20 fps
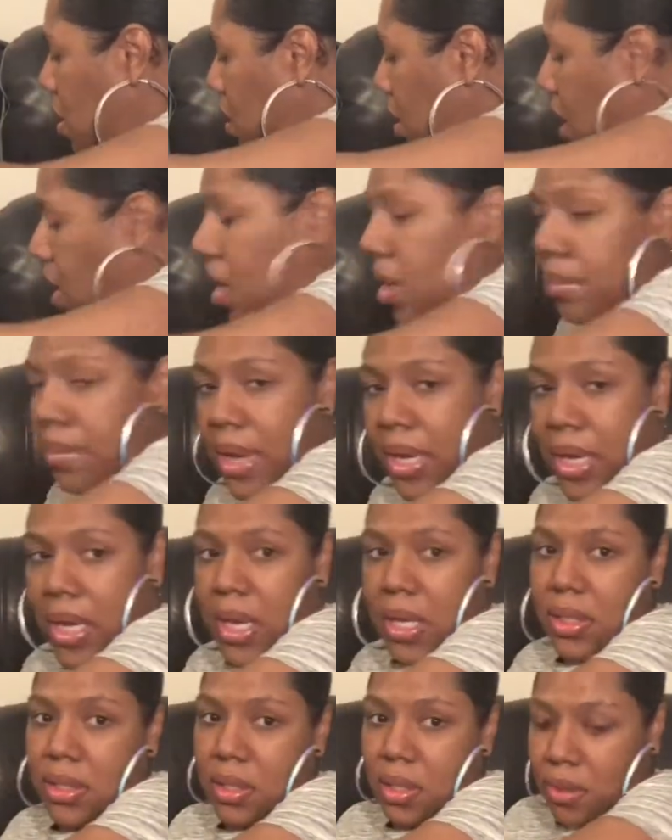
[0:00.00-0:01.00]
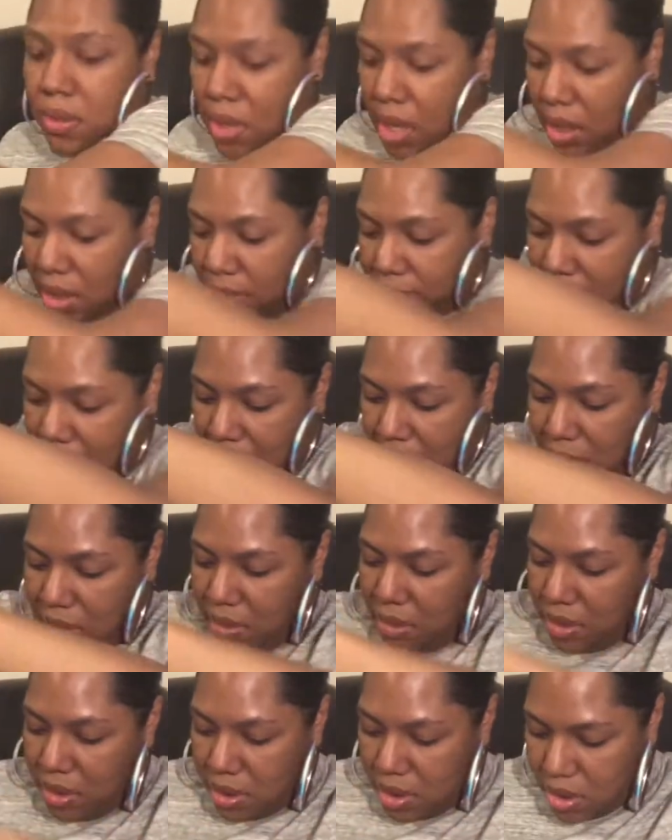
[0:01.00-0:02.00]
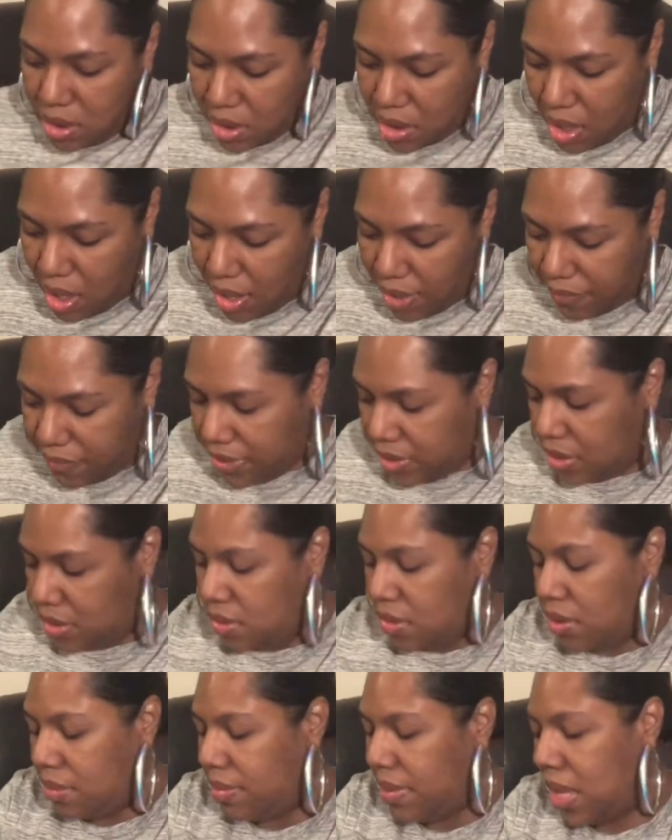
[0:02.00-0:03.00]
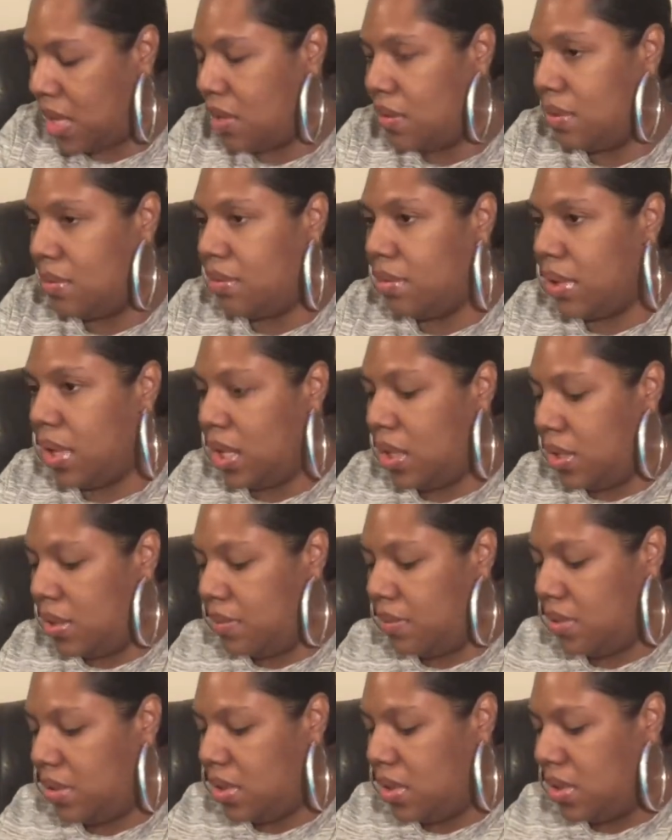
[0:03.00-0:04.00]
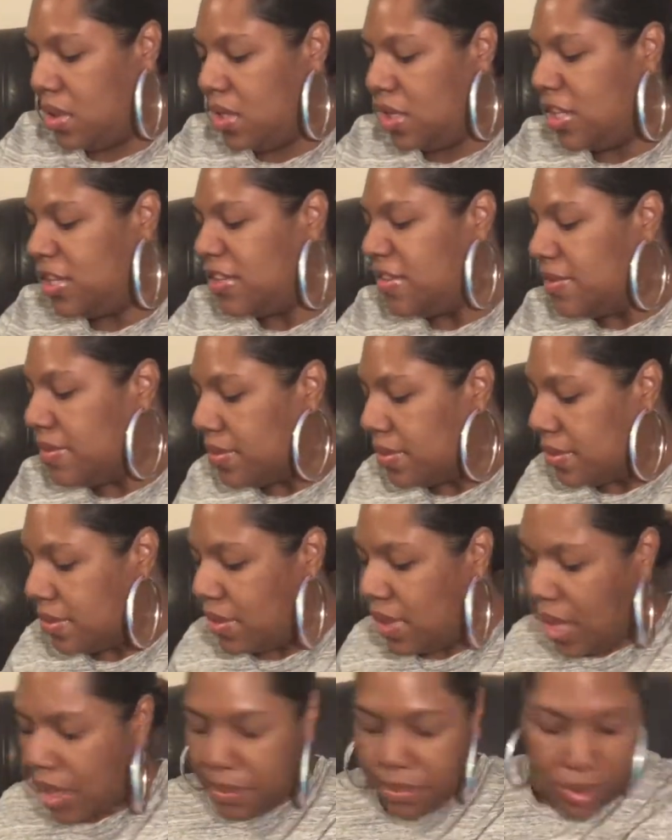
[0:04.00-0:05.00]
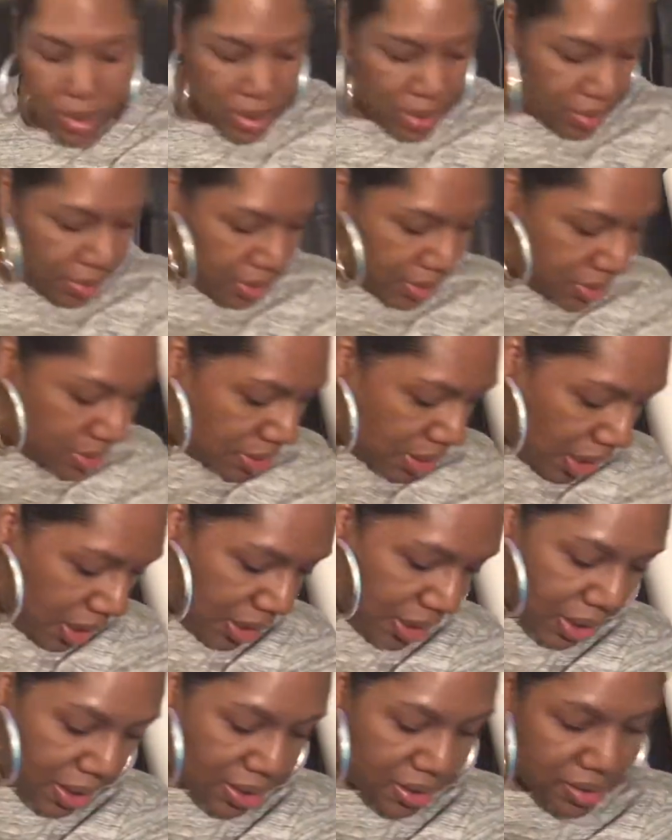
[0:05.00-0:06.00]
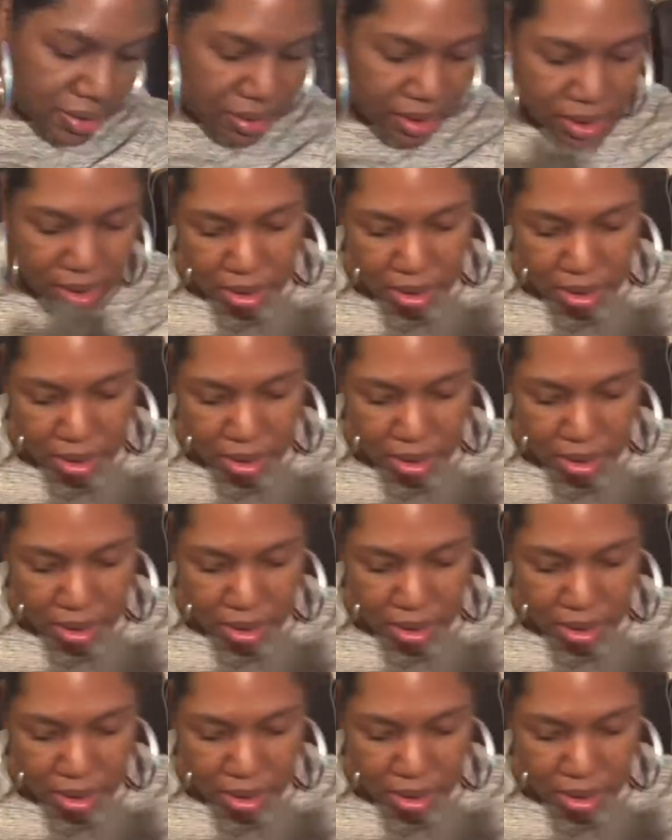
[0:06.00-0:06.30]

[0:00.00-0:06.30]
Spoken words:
I hope my kids don't knock them down off of the door mantle and break them. Like pulling on the stockings.